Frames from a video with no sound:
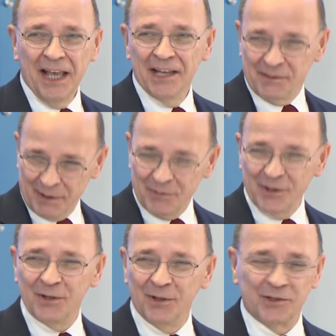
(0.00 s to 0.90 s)
As a member
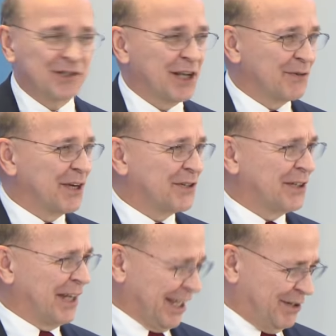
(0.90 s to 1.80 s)
of the older
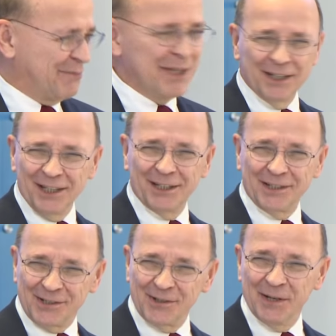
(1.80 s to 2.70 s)
generation, I could a little
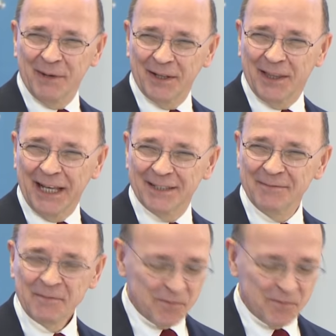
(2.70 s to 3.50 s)
concerned about that.